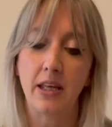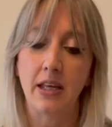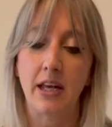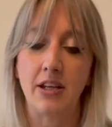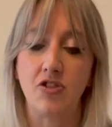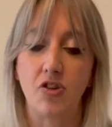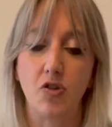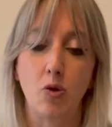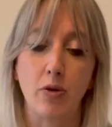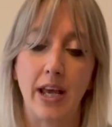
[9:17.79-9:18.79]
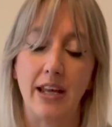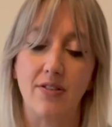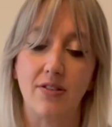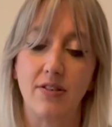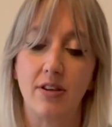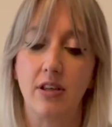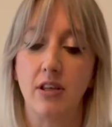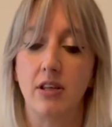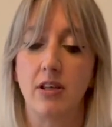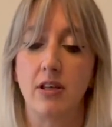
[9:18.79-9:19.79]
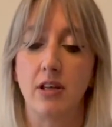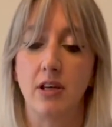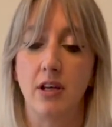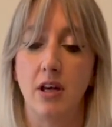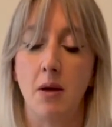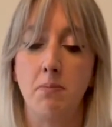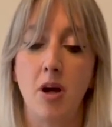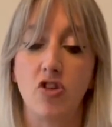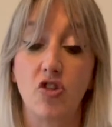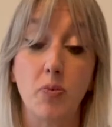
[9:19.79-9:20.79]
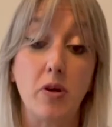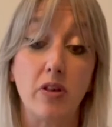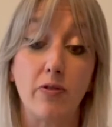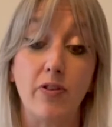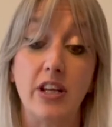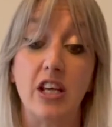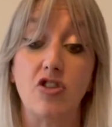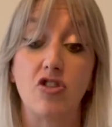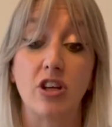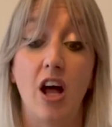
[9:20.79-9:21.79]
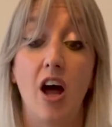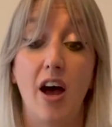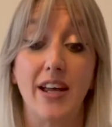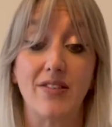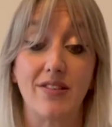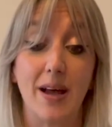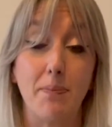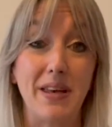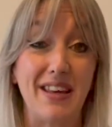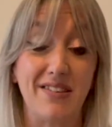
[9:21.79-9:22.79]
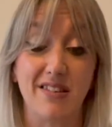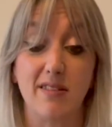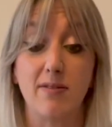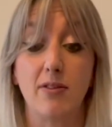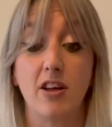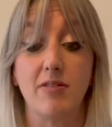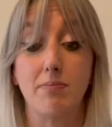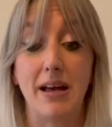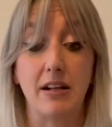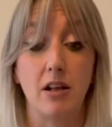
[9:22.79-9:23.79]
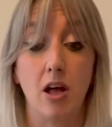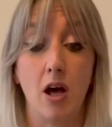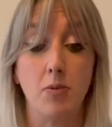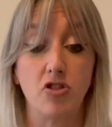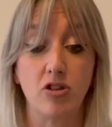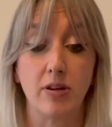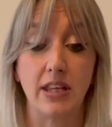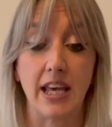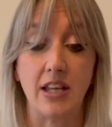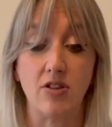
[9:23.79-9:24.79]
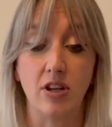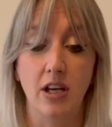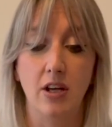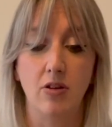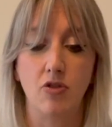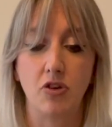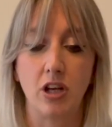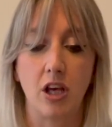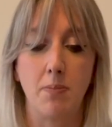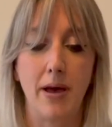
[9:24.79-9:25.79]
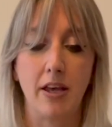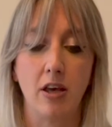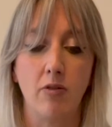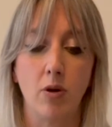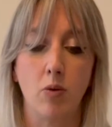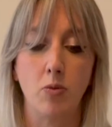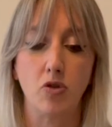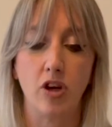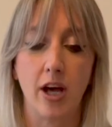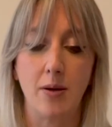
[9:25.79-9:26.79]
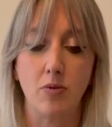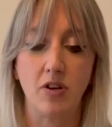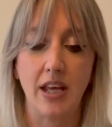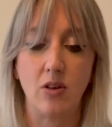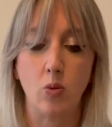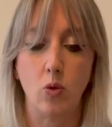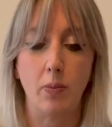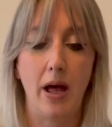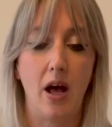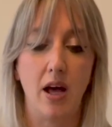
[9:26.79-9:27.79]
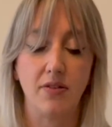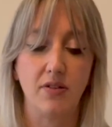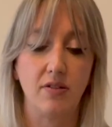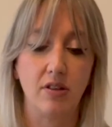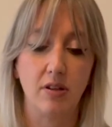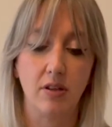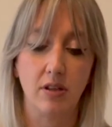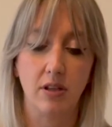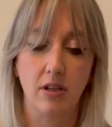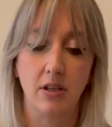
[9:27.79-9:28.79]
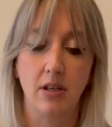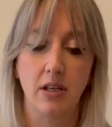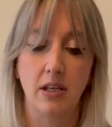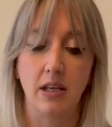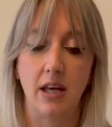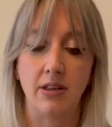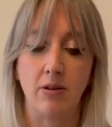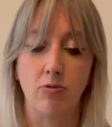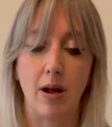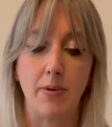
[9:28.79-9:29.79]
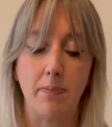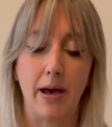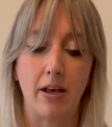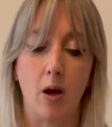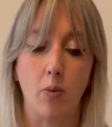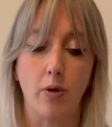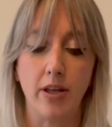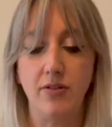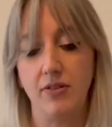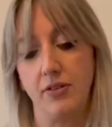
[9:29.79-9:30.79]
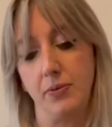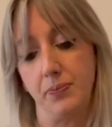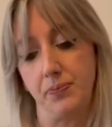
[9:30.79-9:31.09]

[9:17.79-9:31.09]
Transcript: and it just creates a much smoother finish and hides that piece of kind of metal armature at the end. I'm just going to go back over it one more time, take the wool past, and then wrap it back upwards.